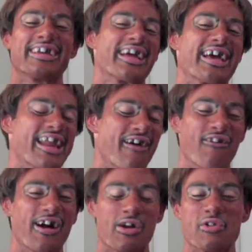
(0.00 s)
And I
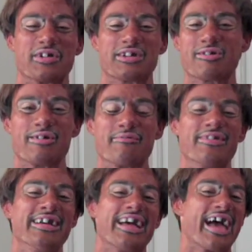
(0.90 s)
walk over to him
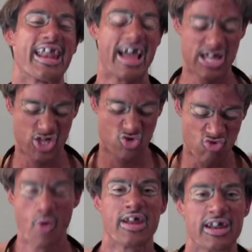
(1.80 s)
and I
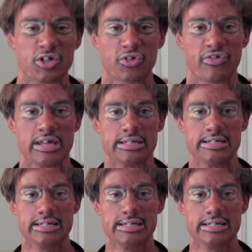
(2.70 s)
throw it at his feet.